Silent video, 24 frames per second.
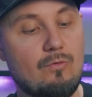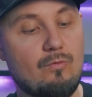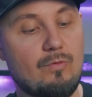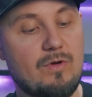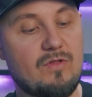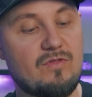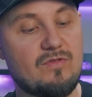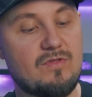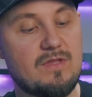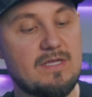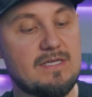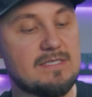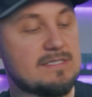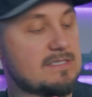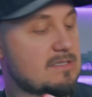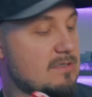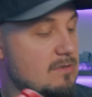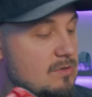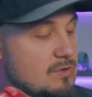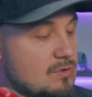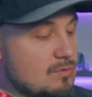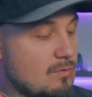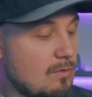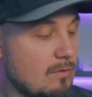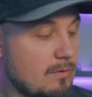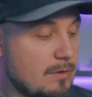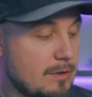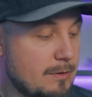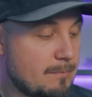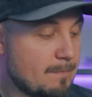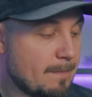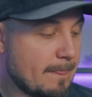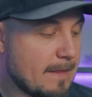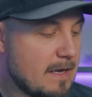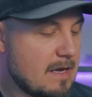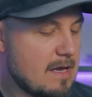with this controller.
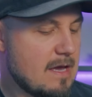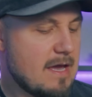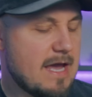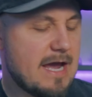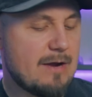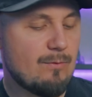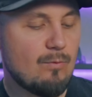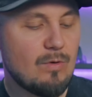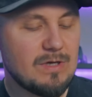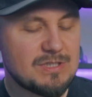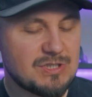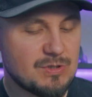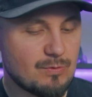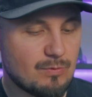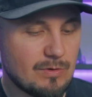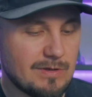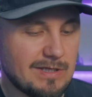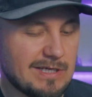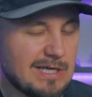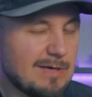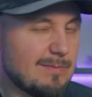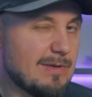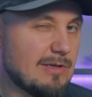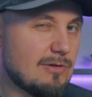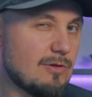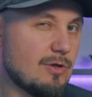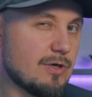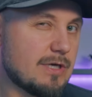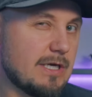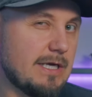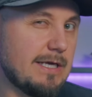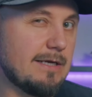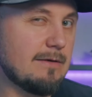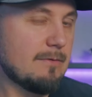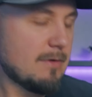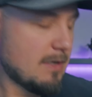And what you're really gonna be
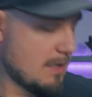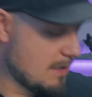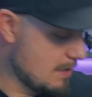looking